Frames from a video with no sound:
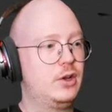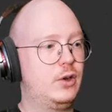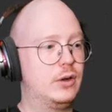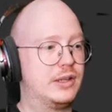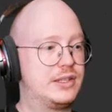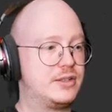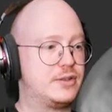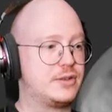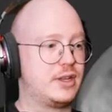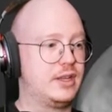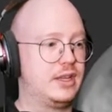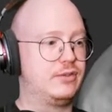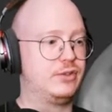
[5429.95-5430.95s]
All this is to
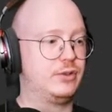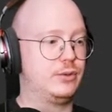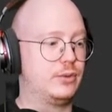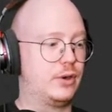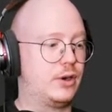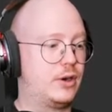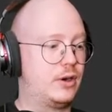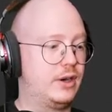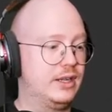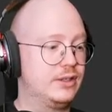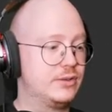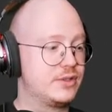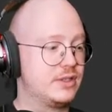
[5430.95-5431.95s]
say, if you are
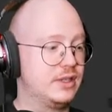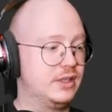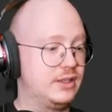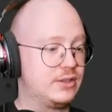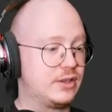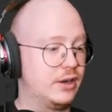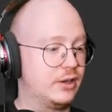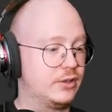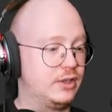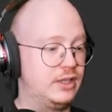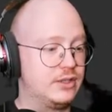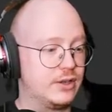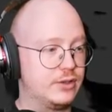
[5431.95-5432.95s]
interested in these kind of,
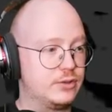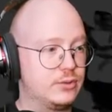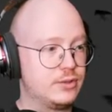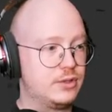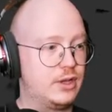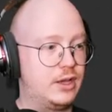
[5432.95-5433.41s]
these kind of tools,